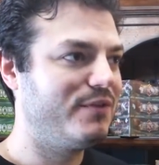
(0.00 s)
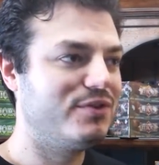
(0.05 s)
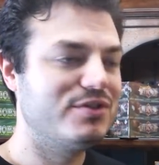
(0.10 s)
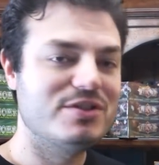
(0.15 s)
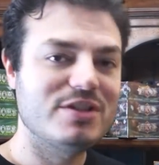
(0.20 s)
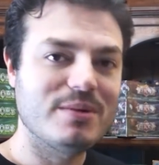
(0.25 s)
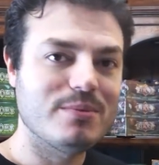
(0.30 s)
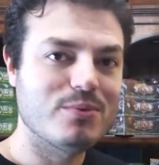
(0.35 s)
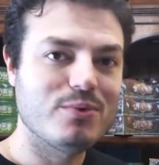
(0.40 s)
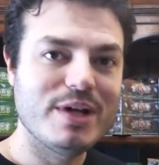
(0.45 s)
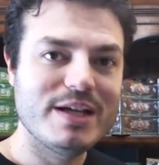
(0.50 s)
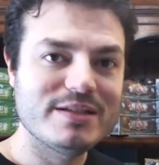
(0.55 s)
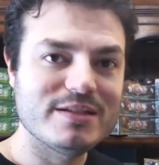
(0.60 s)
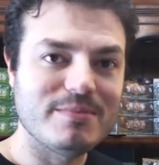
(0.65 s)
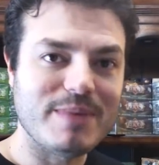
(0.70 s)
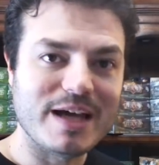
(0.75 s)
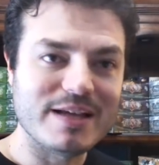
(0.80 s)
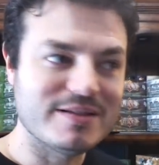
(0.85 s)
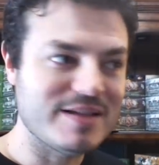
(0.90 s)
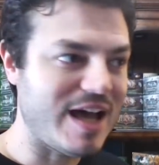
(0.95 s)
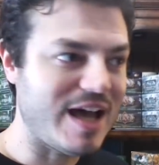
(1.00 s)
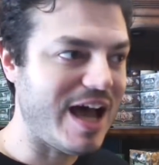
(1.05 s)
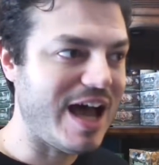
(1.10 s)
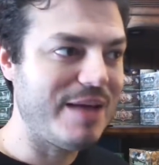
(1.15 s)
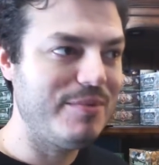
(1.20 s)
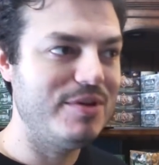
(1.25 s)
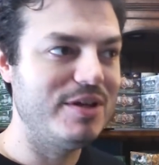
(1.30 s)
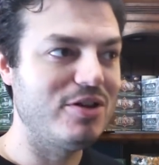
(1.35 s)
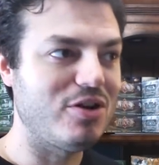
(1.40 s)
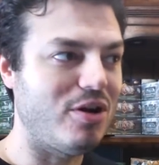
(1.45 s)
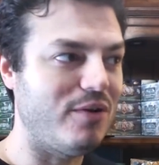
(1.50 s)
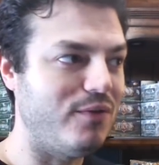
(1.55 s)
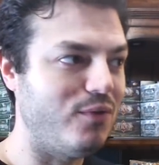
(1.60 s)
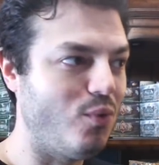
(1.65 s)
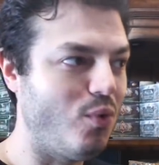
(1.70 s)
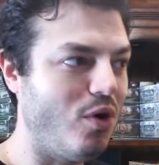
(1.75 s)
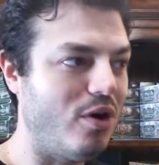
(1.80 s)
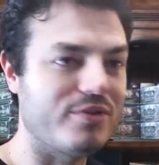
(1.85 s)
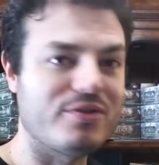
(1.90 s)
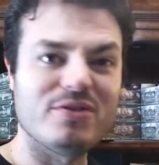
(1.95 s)
for some reason, by the time you get off
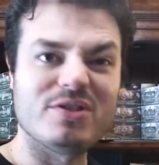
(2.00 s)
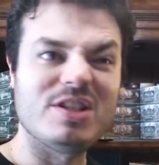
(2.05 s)
work,